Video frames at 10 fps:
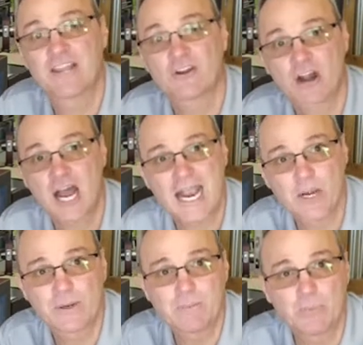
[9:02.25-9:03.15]
And they're
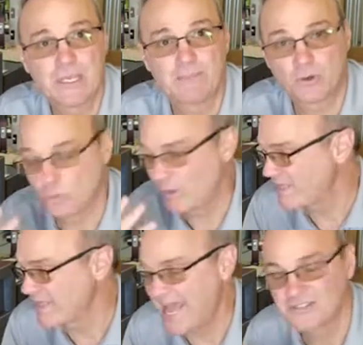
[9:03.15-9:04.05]
hiring people
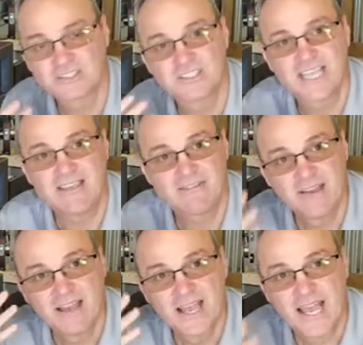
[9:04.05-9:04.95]
with that safe
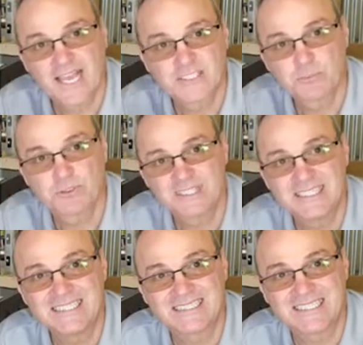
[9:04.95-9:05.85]

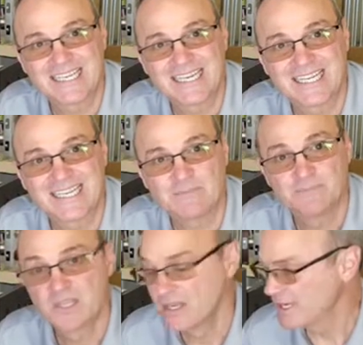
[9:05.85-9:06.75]
expertise to get in.